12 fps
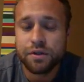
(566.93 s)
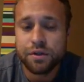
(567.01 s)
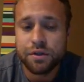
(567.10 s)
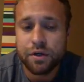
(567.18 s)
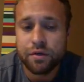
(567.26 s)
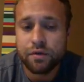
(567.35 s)

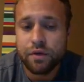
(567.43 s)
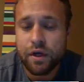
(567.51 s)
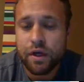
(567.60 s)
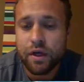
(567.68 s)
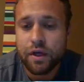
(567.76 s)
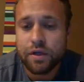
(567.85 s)
yourself,
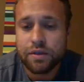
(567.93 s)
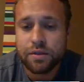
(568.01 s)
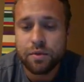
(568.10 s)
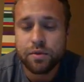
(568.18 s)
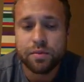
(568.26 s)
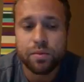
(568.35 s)
is the
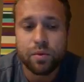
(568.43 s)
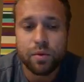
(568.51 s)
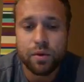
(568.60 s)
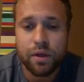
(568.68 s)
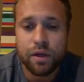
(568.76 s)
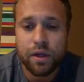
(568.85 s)
most
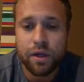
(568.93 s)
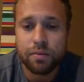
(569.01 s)
important thing.